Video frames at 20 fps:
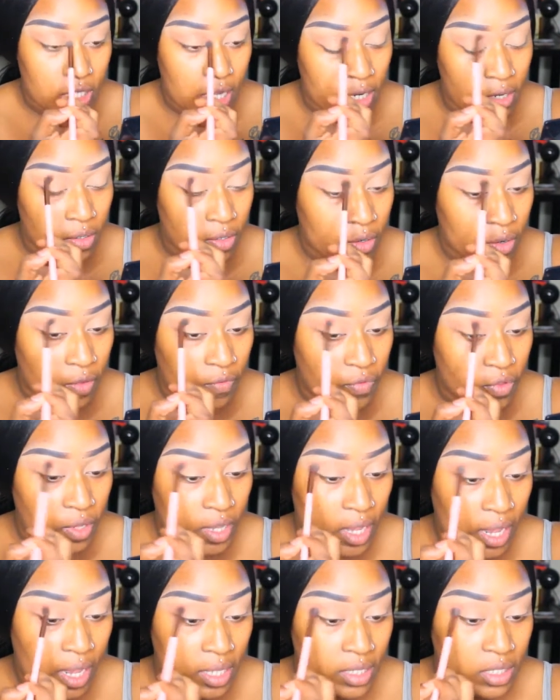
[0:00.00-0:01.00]
I don't know if you
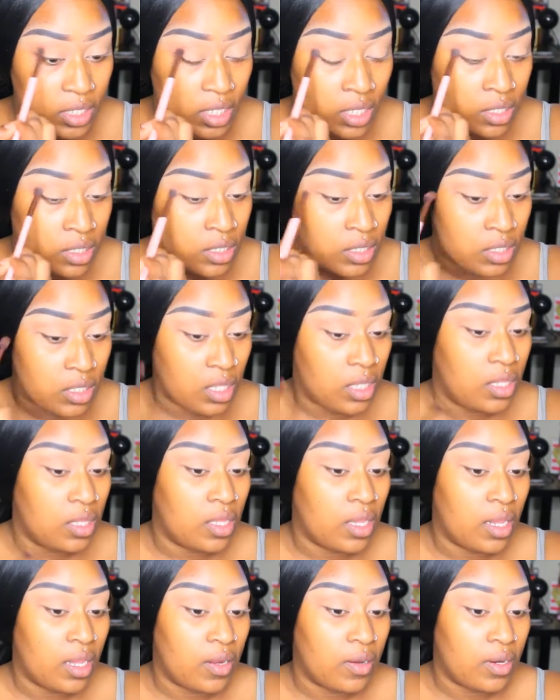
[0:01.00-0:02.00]
guys can see
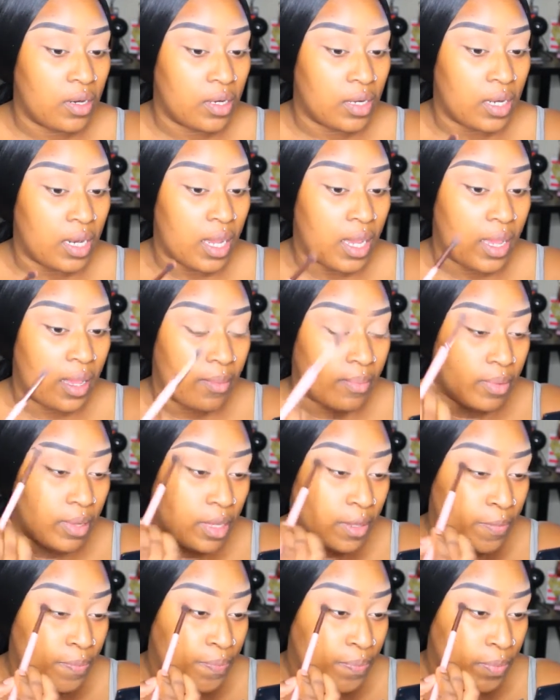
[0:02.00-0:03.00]
that or not,
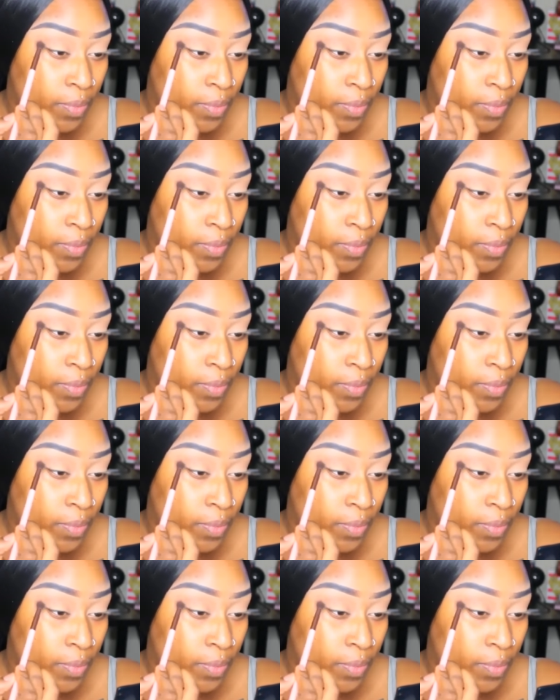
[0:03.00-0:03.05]
but